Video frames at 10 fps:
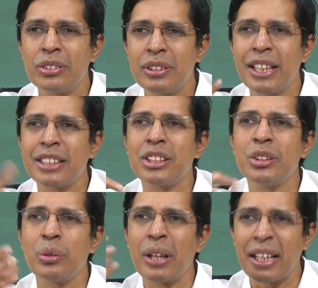takes it
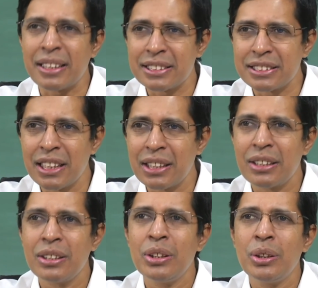to an attester
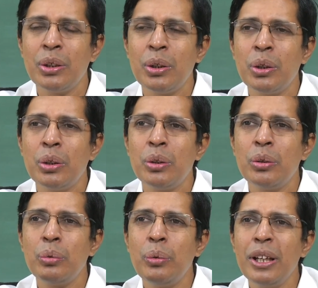
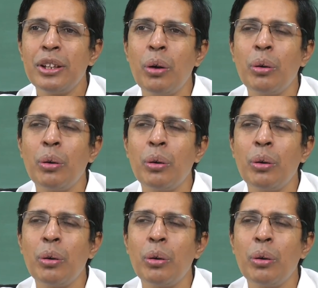who will now